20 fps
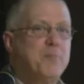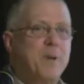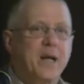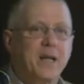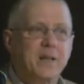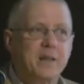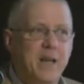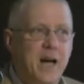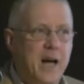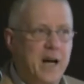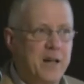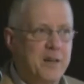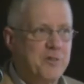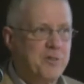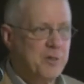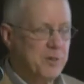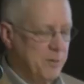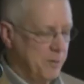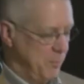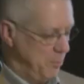
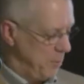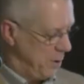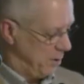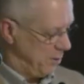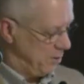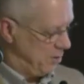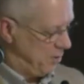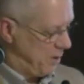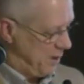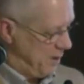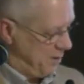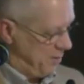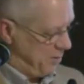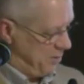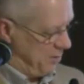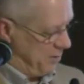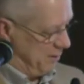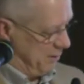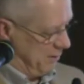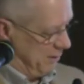mechanized, Miller
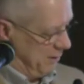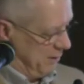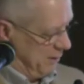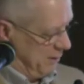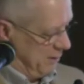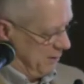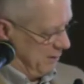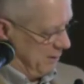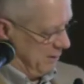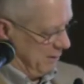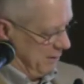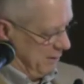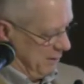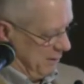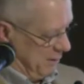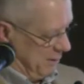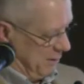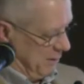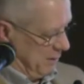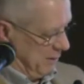says,
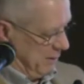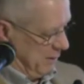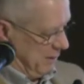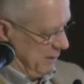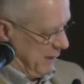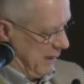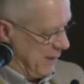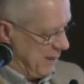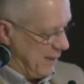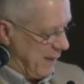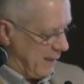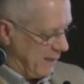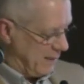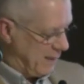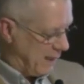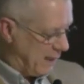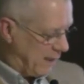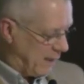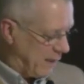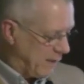and
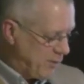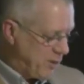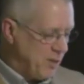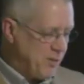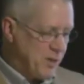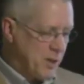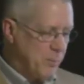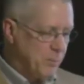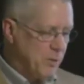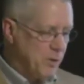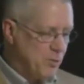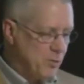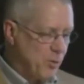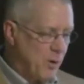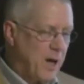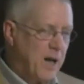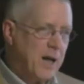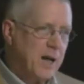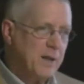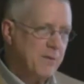technologies come to
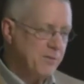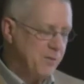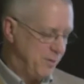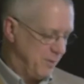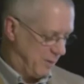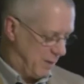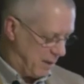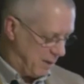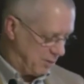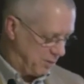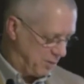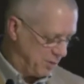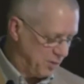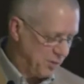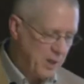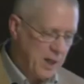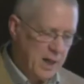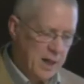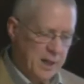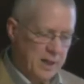drive our
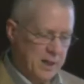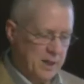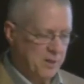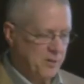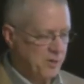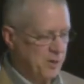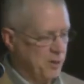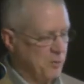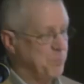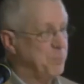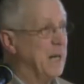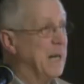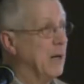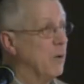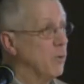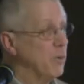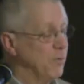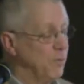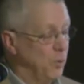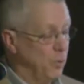society in such
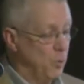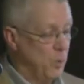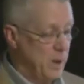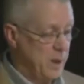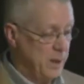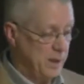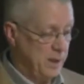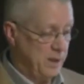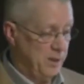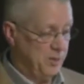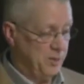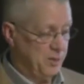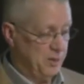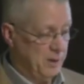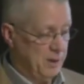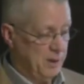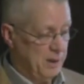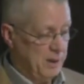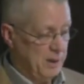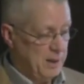powerful ways.
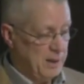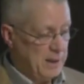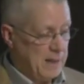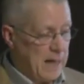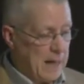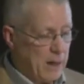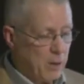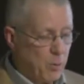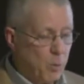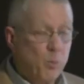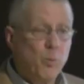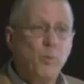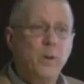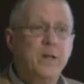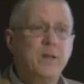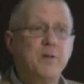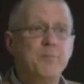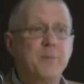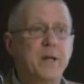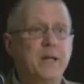How are
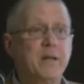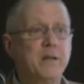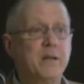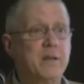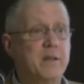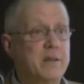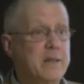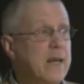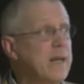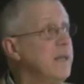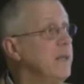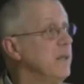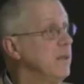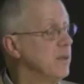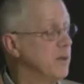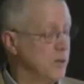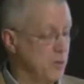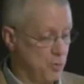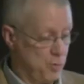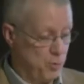we to
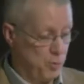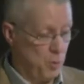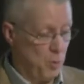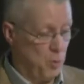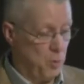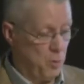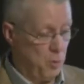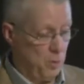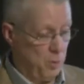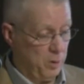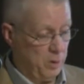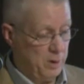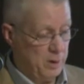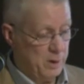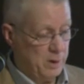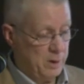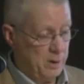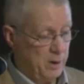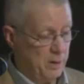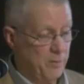maintain control
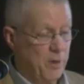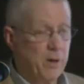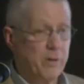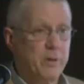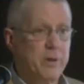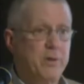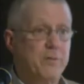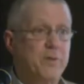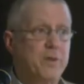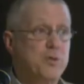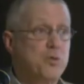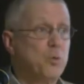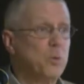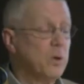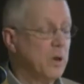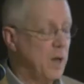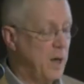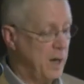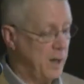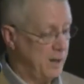of our individual
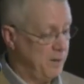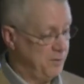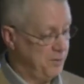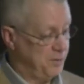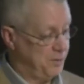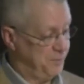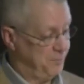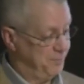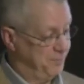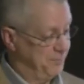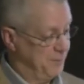lives?